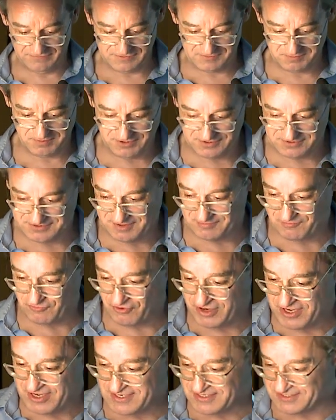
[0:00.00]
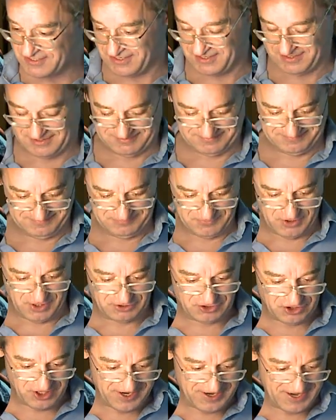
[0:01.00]
it's because I'm reading. I'll
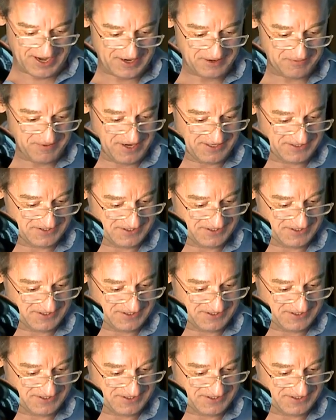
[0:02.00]
try and animate